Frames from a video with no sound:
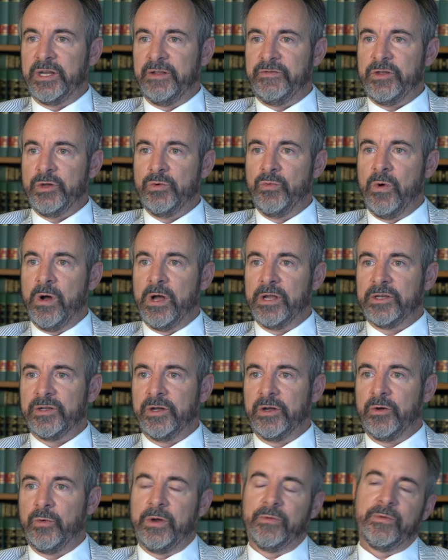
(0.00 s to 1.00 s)
that if you want
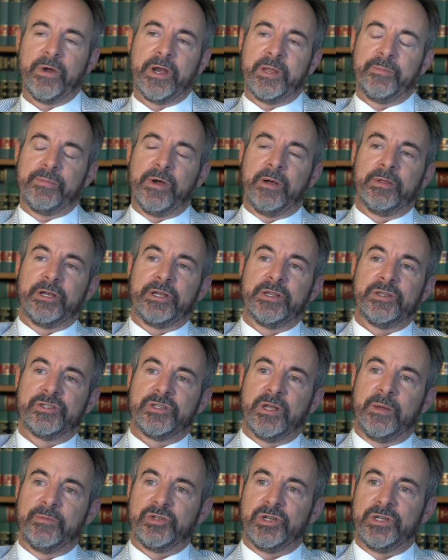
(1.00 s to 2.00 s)
to quit writing public
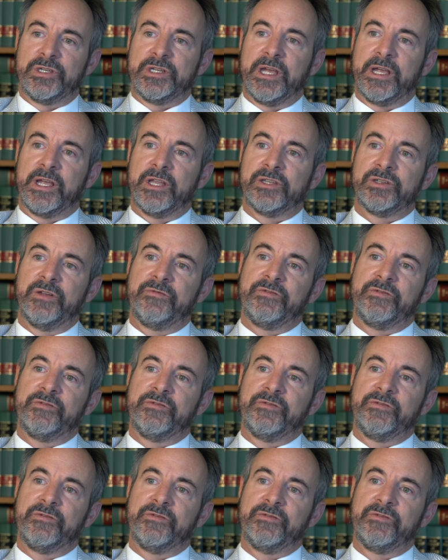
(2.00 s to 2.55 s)
consumption tickets,